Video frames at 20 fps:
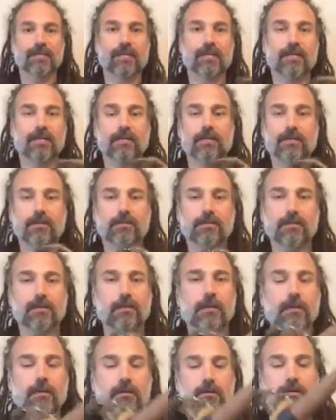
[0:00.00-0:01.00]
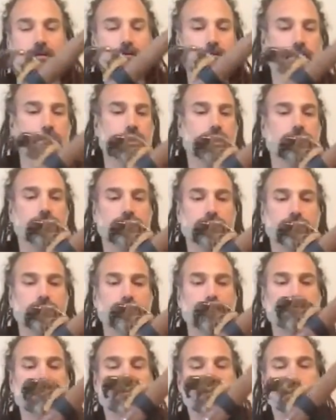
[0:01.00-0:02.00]
Hey, and here's another great
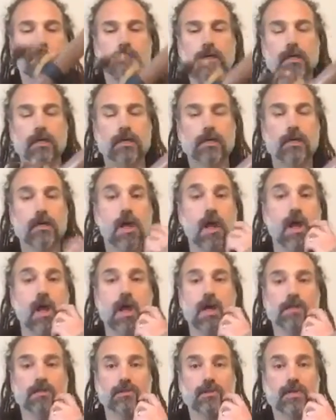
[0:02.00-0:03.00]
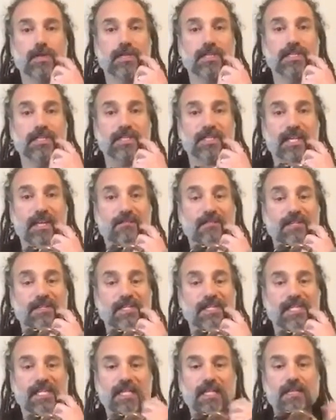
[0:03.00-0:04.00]
flute for
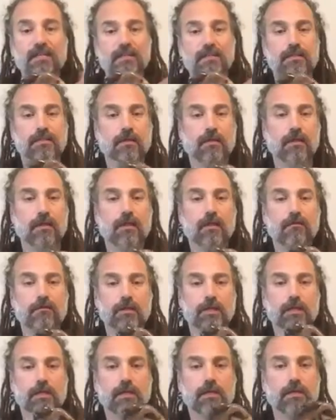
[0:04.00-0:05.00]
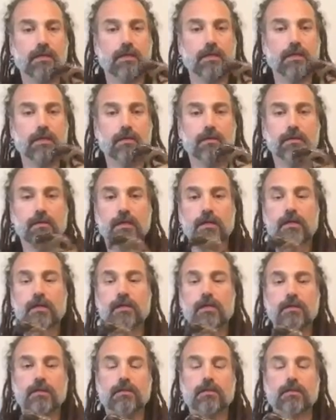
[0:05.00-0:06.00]
2017. Start off the year here.
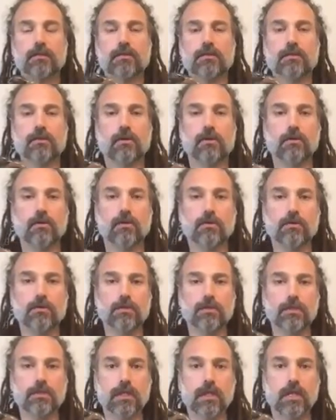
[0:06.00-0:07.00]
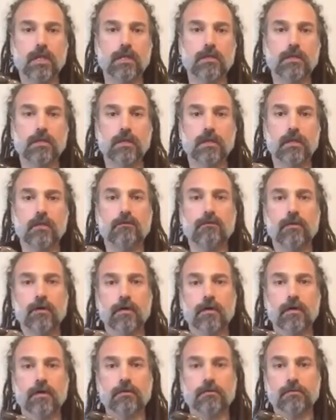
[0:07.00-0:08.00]
This is an old design that
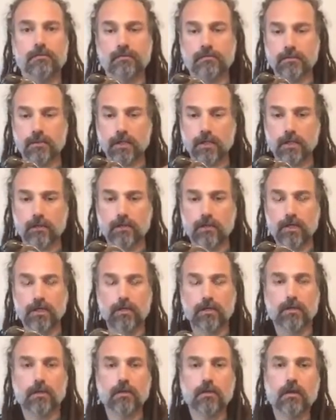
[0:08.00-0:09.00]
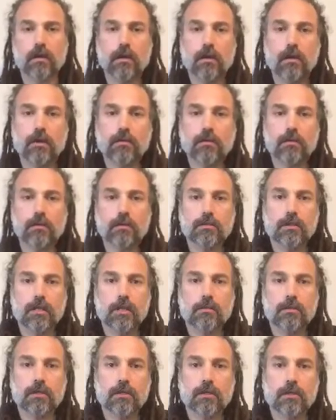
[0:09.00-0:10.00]
I created a long, long
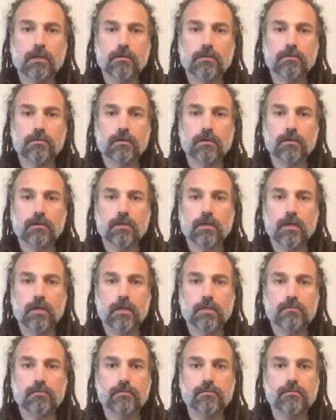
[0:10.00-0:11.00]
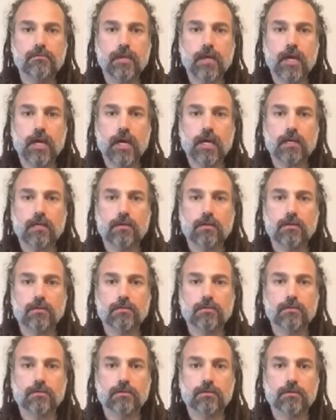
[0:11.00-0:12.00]
time ago. Back, oh
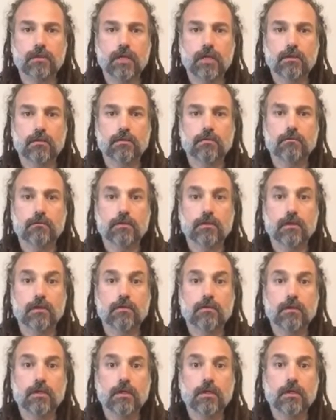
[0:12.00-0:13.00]
shoot, I don't even know,